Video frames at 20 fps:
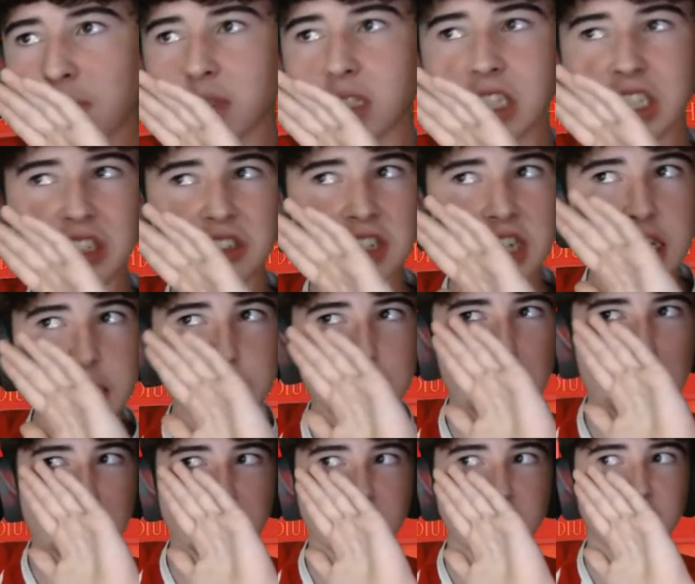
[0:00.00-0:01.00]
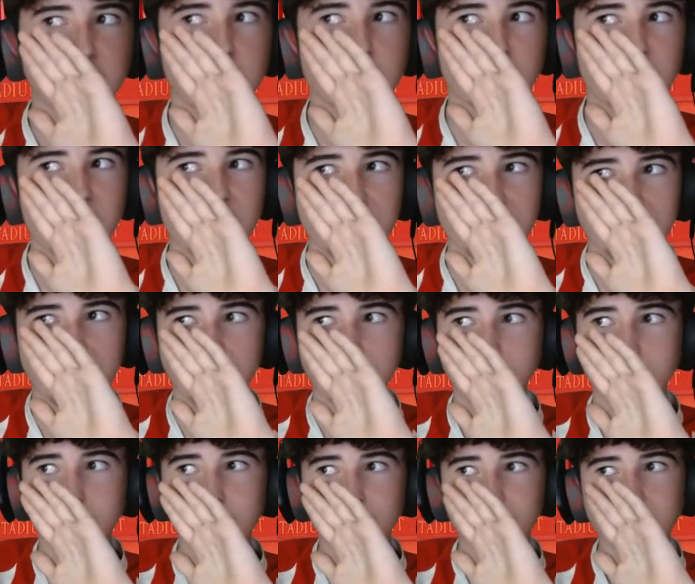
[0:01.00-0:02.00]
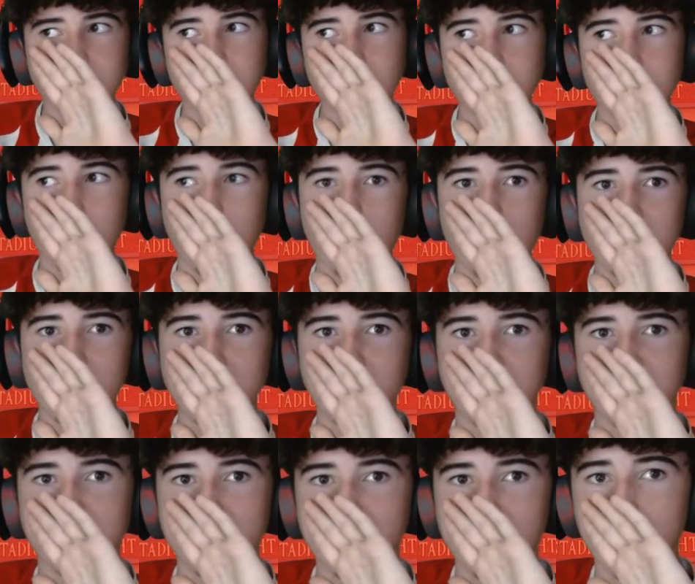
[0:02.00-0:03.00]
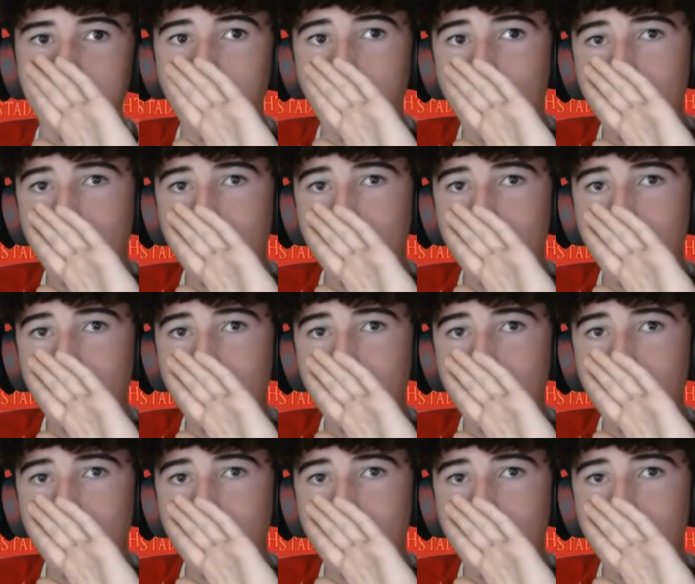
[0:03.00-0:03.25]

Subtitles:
Instead, back to Tom Flanagan. Ollie Younger.